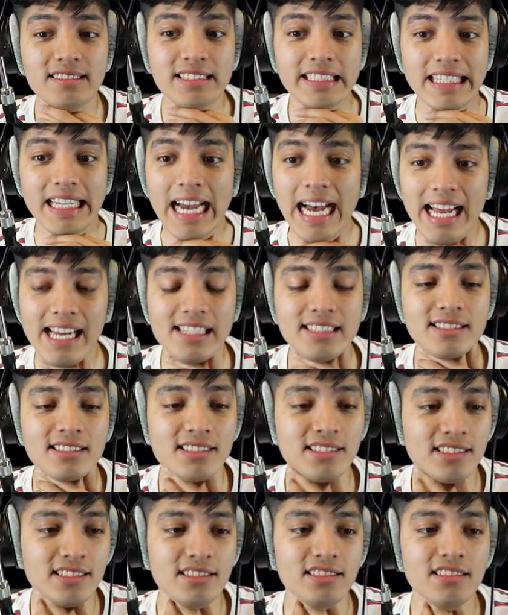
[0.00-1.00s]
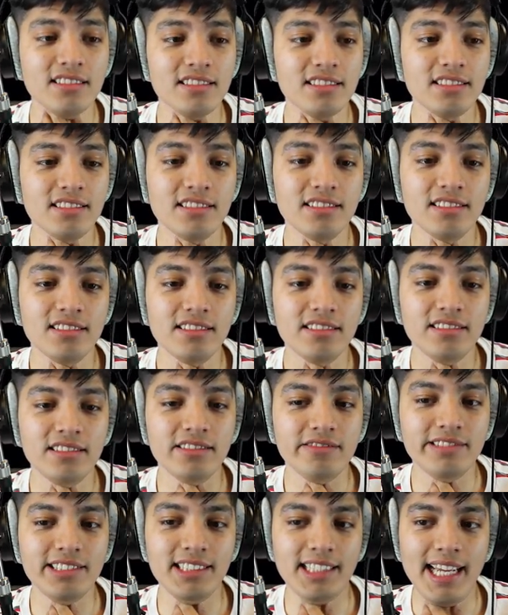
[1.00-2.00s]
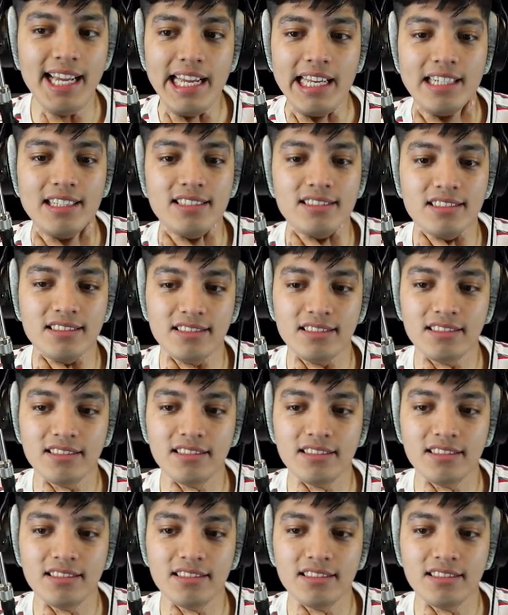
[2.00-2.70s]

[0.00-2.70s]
He got us. We're dead.